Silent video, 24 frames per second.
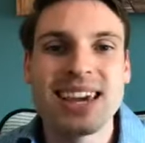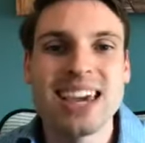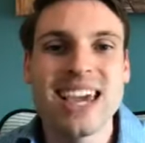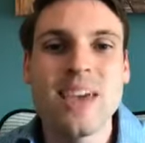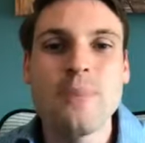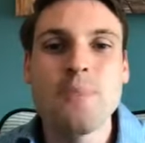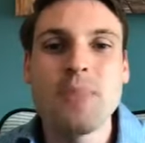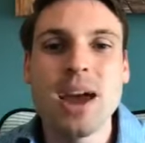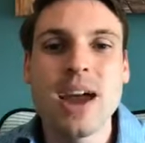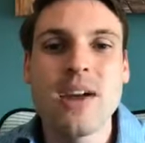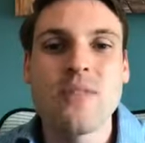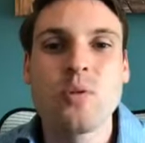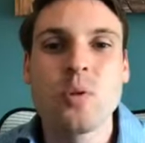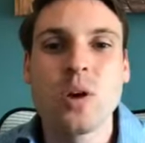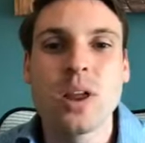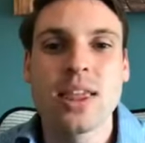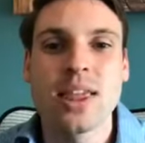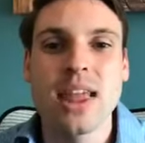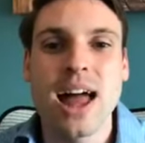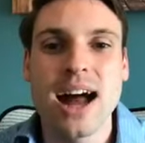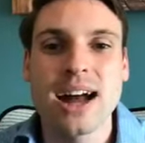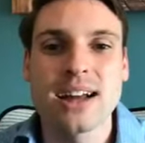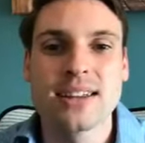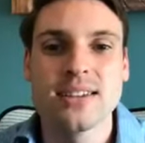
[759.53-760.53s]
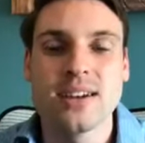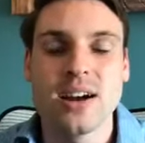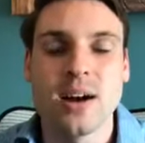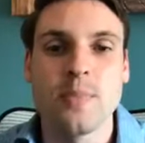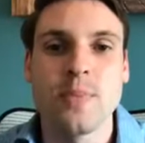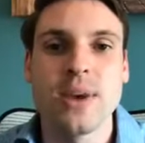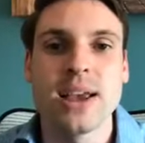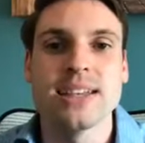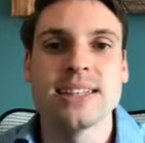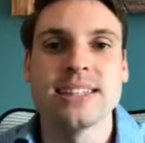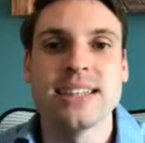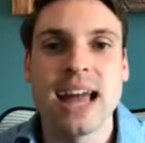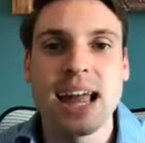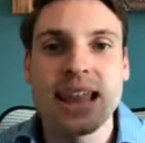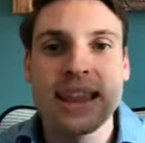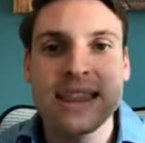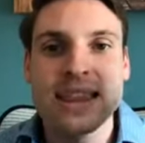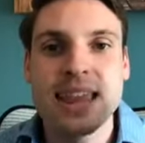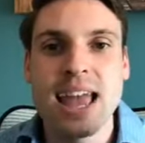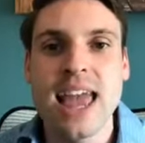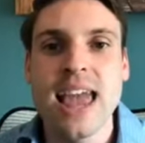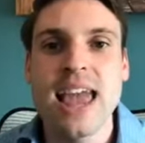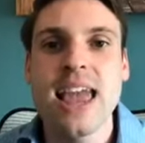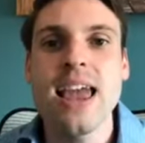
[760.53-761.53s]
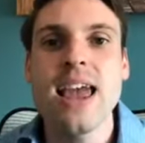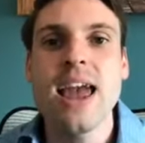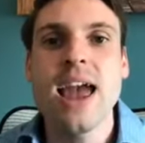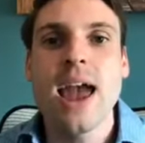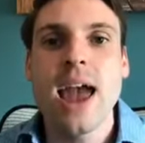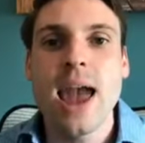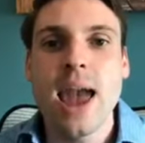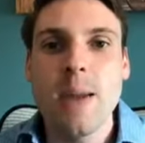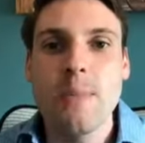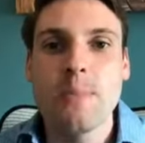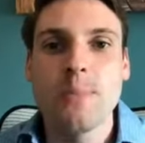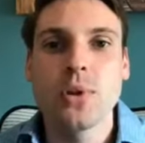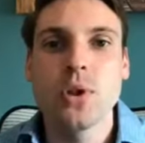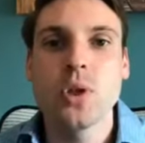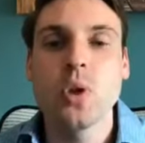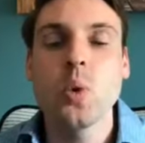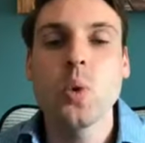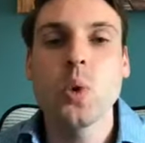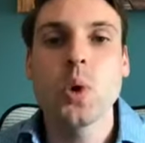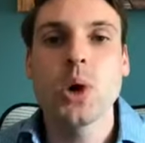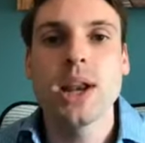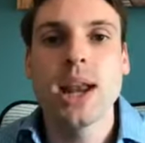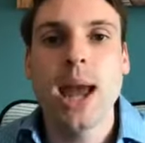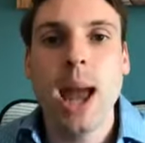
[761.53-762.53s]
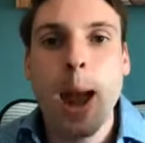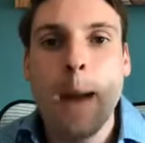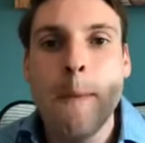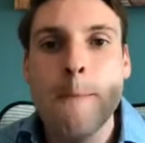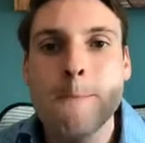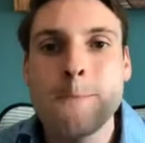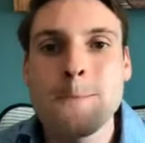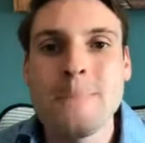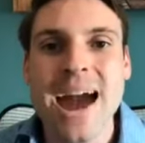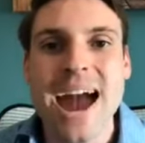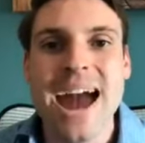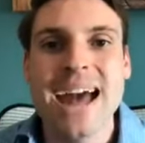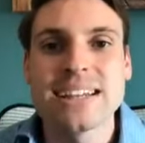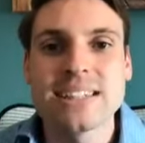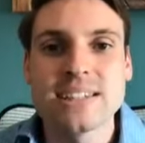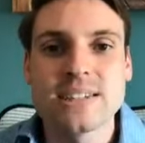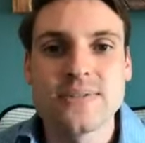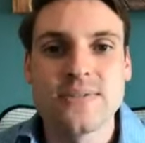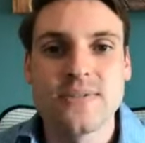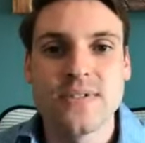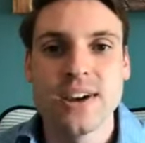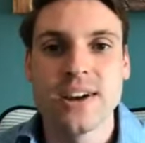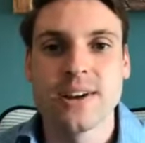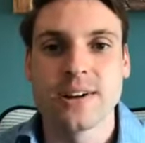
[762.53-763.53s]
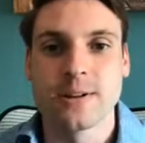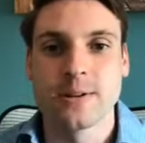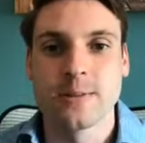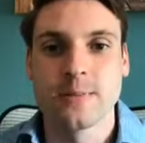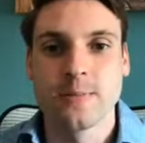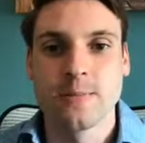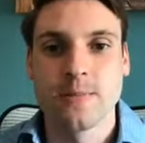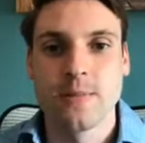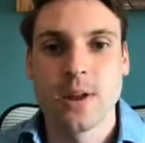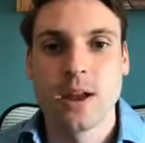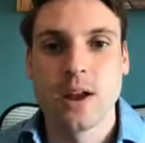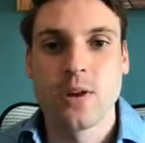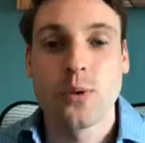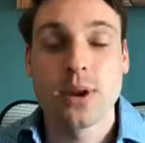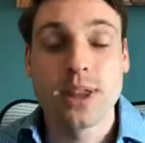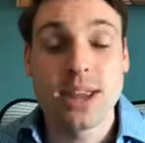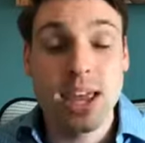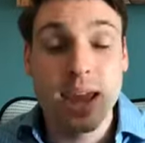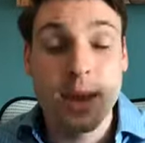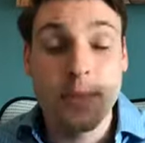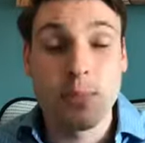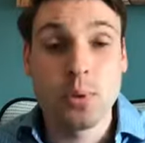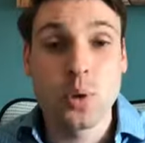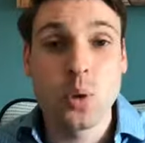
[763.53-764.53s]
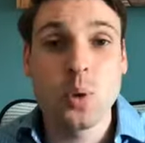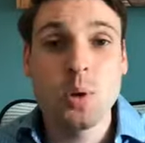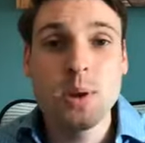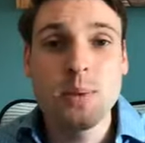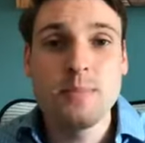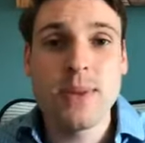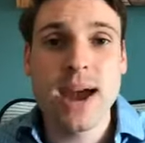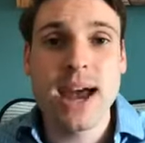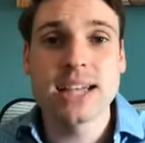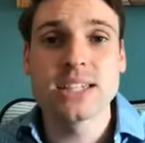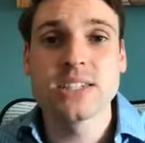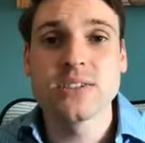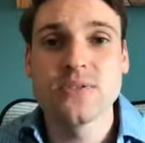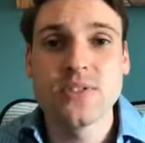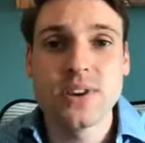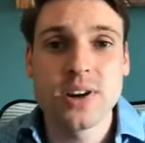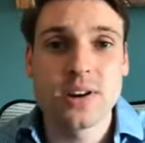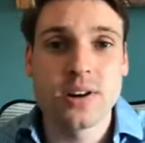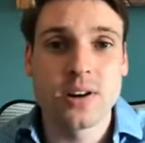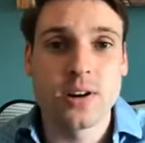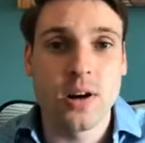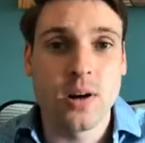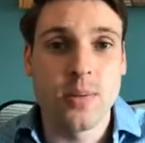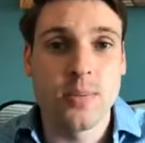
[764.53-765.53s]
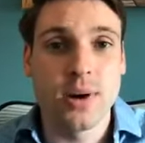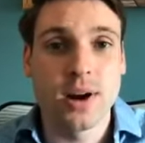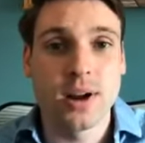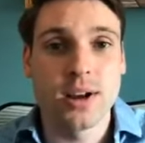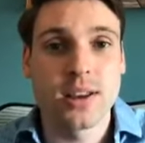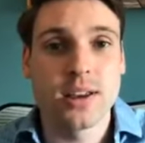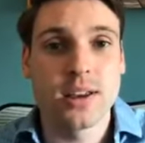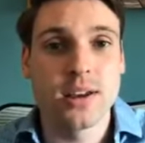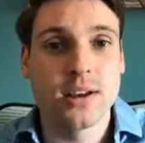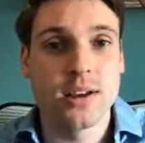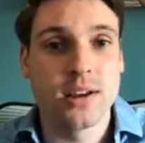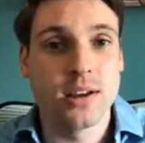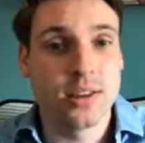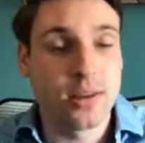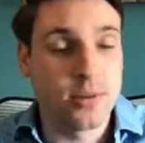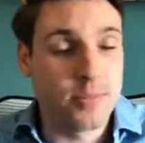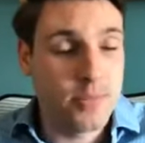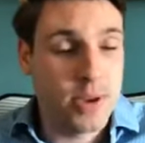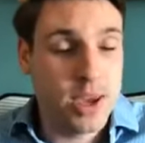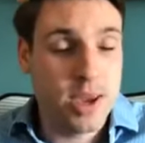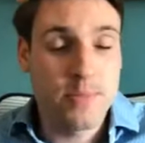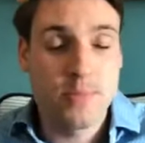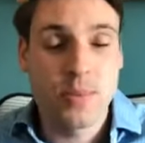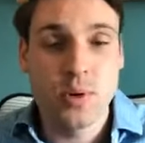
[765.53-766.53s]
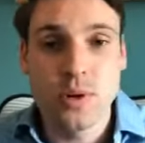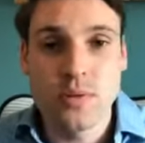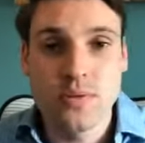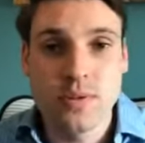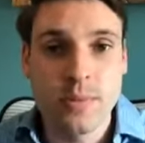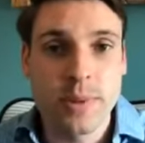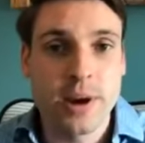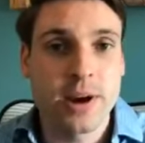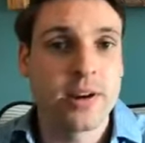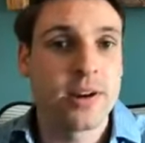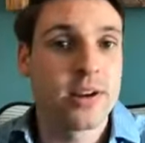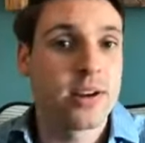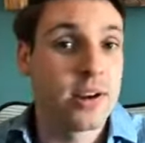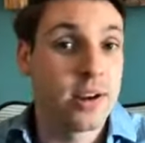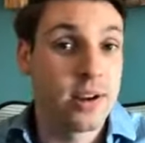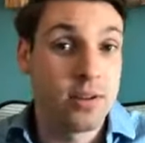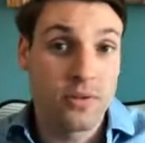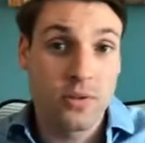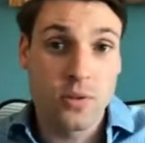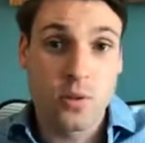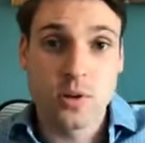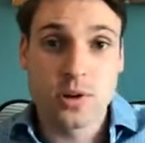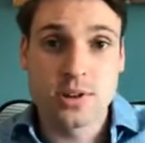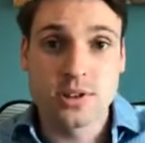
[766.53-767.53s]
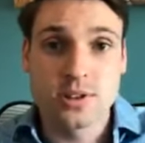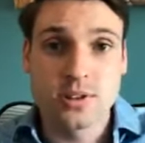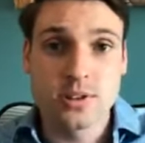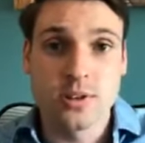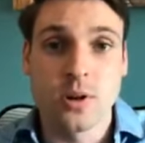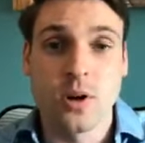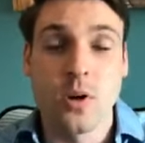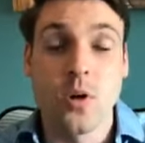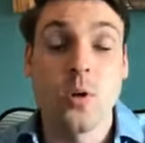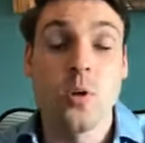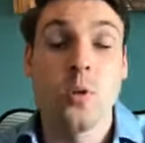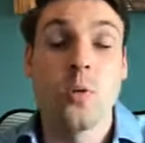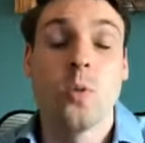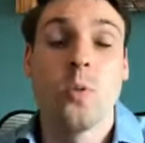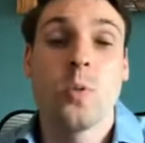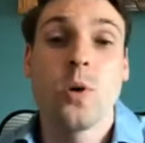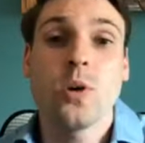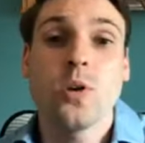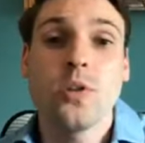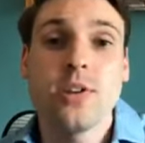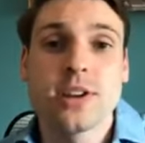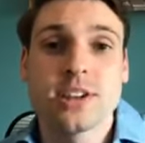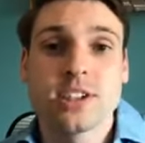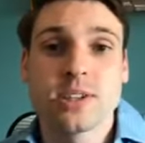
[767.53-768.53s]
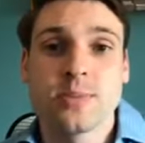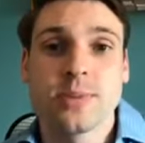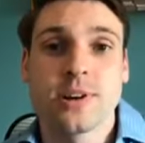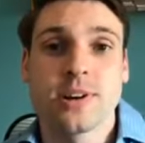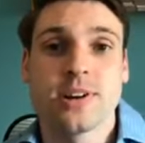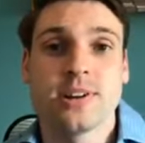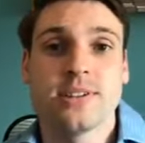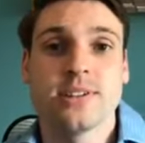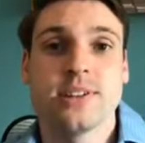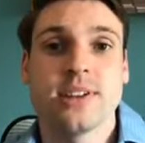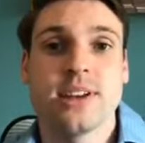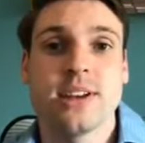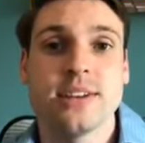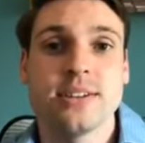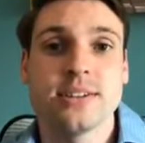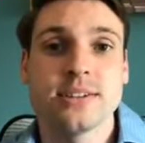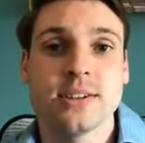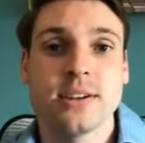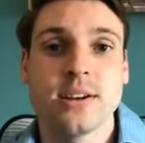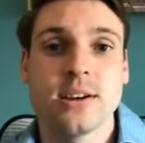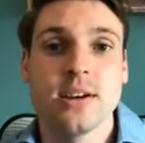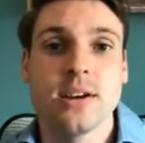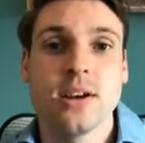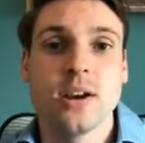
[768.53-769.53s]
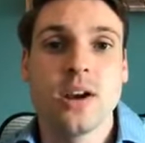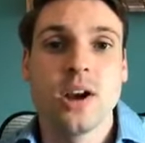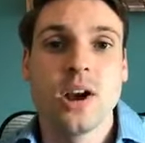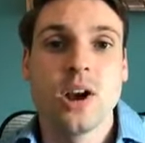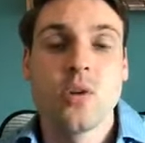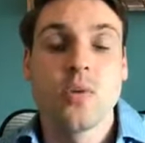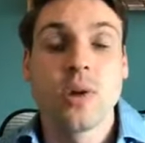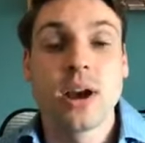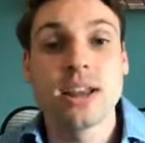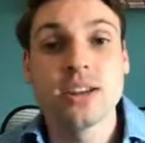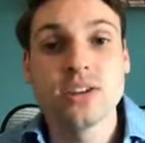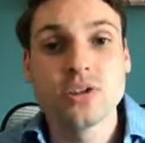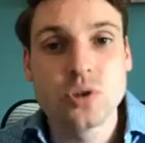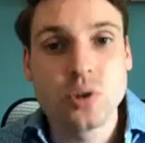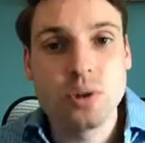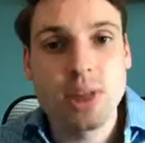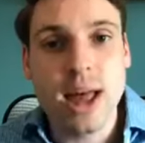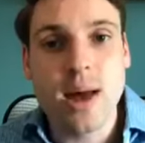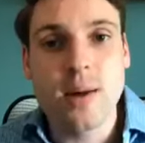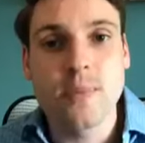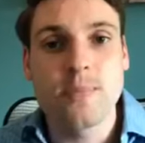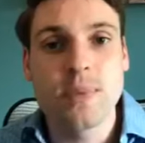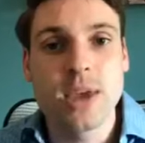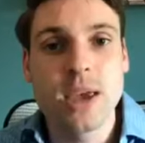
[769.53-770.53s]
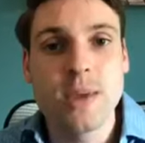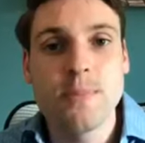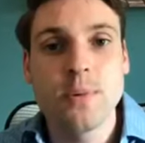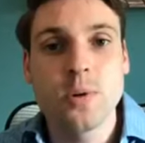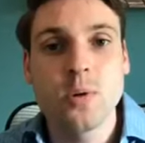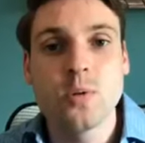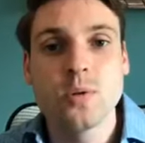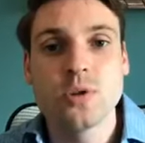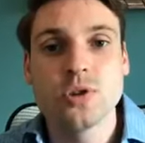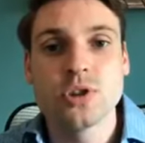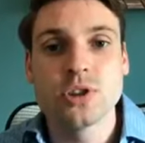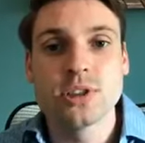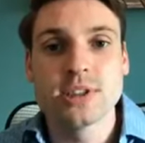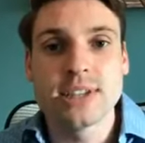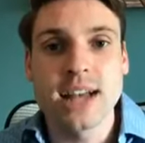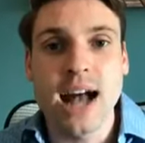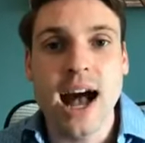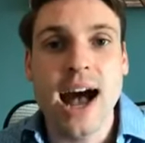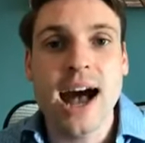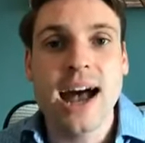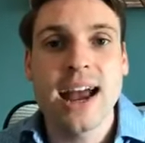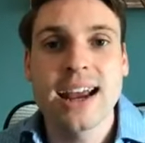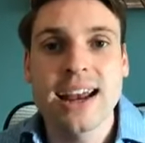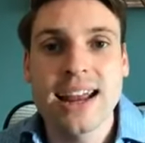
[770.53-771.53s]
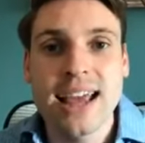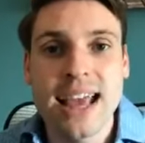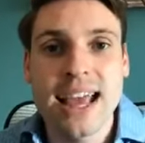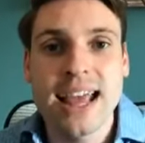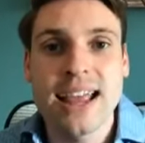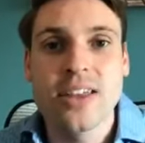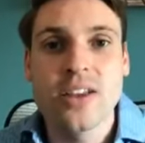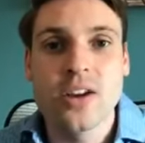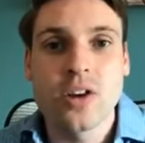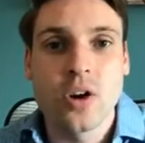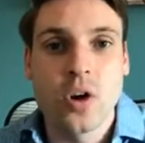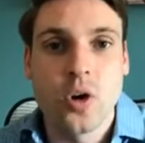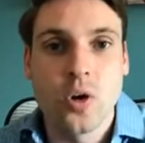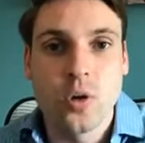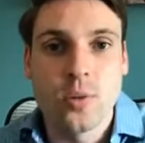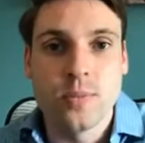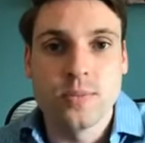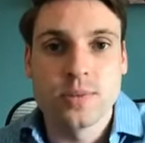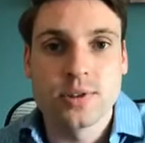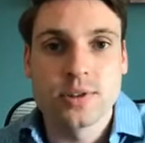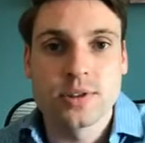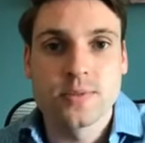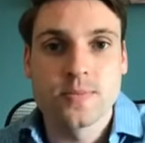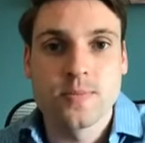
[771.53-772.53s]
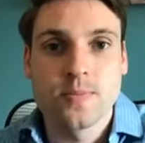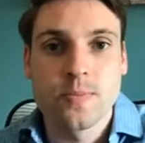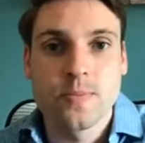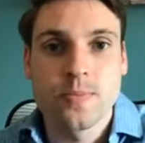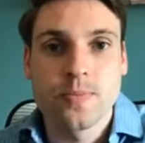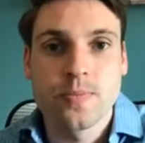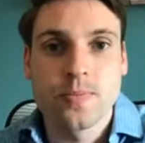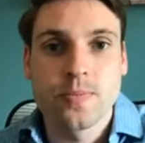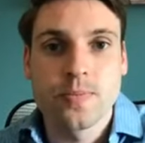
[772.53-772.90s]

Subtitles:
to keep everyone locked up is that they employed mass fear. Right, they employed mass fear among the people of America, and of course the whole world experienced this, right? So that people would just hide in their homes.